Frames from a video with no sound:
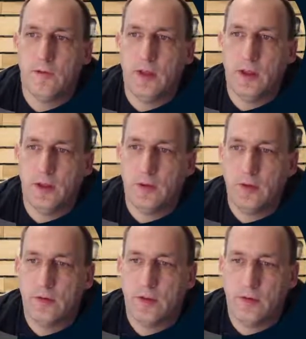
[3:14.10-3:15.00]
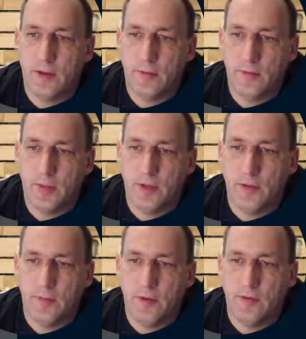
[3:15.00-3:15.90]
video. So if I pick
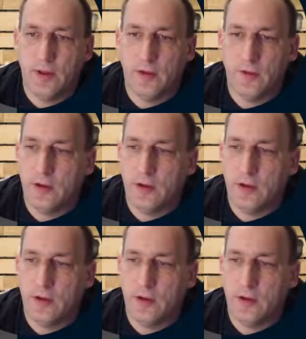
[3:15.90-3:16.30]
one of my videos